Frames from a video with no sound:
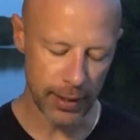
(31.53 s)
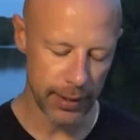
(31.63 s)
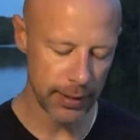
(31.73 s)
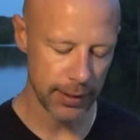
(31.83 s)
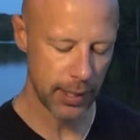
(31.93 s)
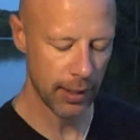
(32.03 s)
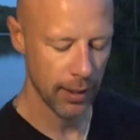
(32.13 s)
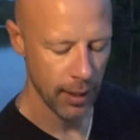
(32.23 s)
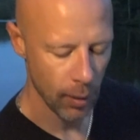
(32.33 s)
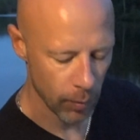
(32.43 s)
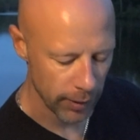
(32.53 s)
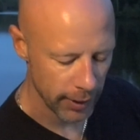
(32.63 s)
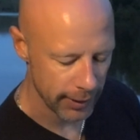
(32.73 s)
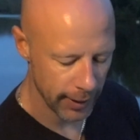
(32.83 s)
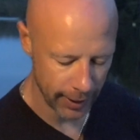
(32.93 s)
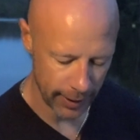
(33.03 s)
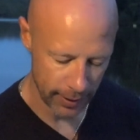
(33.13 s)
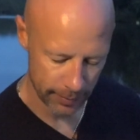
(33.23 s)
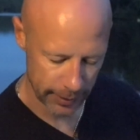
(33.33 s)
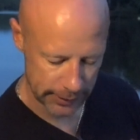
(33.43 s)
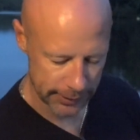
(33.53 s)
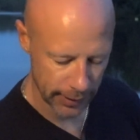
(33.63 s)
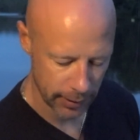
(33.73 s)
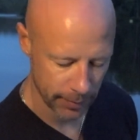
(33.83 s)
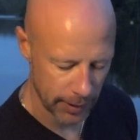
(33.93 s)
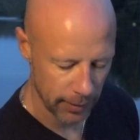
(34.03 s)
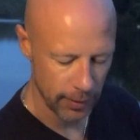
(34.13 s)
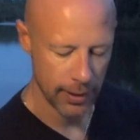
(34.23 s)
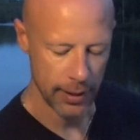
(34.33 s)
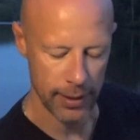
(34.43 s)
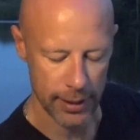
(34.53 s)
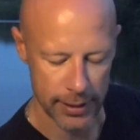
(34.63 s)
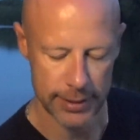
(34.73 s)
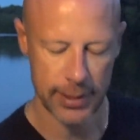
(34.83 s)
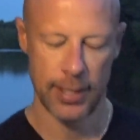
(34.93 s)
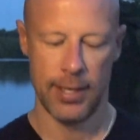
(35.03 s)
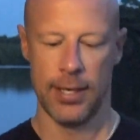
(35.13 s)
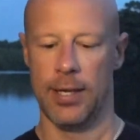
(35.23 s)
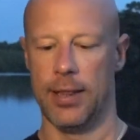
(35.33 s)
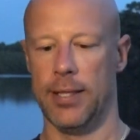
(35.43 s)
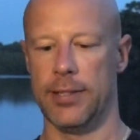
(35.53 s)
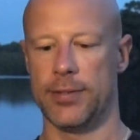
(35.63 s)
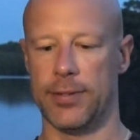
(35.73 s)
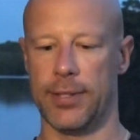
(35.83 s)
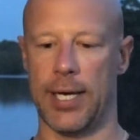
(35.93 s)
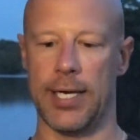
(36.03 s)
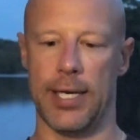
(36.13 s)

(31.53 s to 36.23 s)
And one light that I am excited about is this little guy.